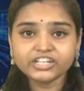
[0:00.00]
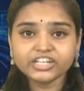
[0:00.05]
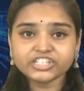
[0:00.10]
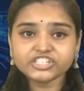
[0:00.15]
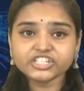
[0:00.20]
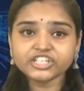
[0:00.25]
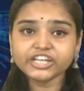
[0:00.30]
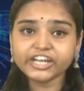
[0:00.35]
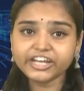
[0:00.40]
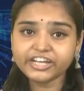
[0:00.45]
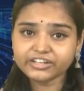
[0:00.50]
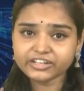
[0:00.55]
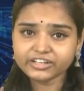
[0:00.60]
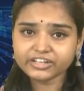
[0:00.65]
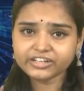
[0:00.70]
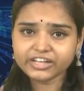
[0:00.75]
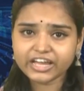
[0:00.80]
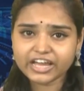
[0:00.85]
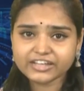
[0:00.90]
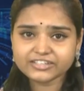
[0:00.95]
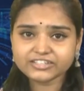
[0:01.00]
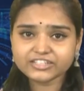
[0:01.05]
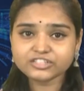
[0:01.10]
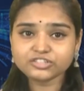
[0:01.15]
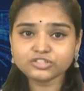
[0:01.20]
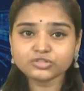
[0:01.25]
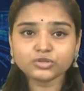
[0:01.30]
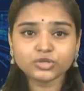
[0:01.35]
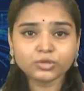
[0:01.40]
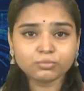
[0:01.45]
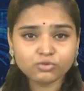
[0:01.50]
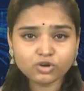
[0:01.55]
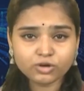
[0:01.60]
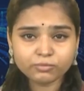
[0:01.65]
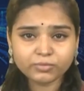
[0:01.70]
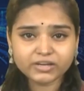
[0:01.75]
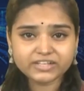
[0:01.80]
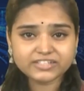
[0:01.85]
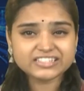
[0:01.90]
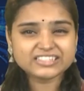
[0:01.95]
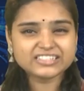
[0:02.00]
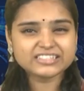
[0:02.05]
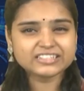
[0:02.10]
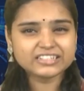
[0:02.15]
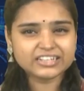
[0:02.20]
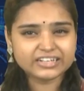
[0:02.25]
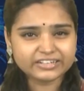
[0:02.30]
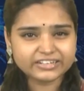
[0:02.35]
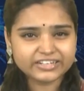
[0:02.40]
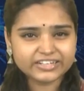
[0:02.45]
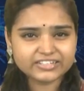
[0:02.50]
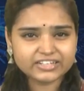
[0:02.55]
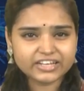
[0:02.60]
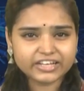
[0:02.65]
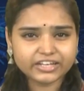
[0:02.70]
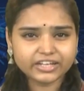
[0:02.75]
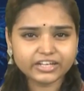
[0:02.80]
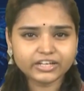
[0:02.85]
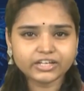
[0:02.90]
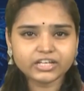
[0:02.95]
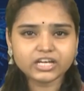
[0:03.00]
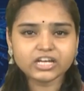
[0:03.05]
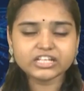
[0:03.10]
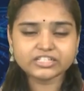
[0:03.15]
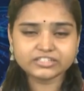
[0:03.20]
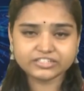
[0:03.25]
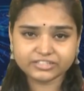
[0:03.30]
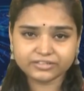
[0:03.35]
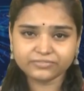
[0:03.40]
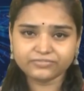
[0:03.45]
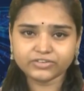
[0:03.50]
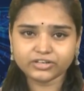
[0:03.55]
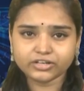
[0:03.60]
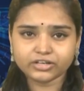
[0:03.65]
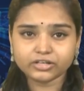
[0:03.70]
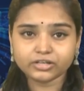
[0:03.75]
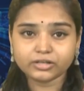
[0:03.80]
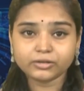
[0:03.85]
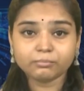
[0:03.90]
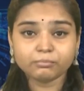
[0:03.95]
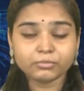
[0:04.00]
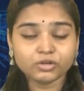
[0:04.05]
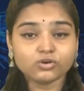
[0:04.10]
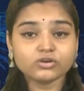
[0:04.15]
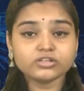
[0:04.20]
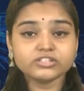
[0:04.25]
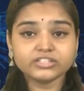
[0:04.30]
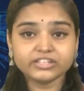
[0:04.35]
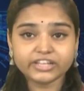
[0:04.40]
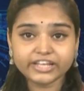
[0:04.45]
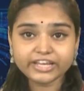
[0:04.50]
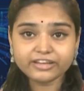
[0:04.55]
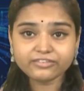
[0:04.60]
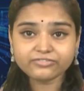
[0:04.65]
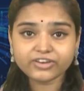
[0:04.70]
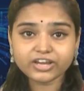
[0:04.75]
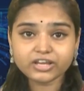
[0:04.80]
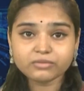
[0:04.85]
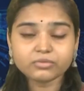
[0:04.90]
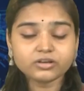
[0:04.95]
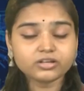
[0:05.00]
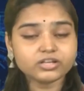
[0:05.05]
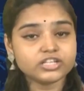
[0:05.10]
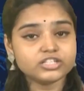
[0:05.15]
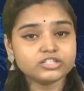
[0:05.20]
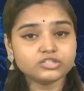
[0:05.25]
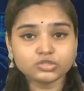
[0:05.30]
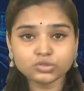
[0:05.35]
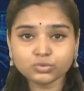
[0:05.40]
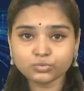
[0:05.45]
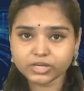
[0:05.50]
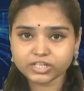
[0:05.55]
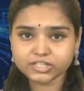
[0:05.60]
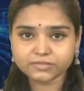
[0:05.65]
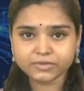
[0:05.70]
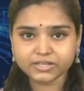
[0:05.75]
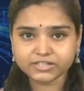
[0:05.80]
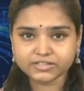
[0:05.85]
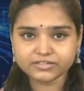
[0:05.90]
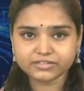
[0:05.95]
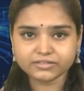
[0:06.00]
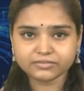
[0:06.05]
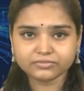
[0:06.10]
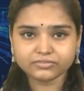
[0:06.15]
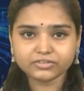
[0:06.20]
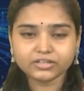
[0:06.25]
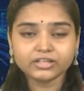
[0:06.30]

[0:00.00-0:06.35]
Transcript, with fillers: Reaching internet access to remote places in countries like India is difficult because laying fiber is too expensive.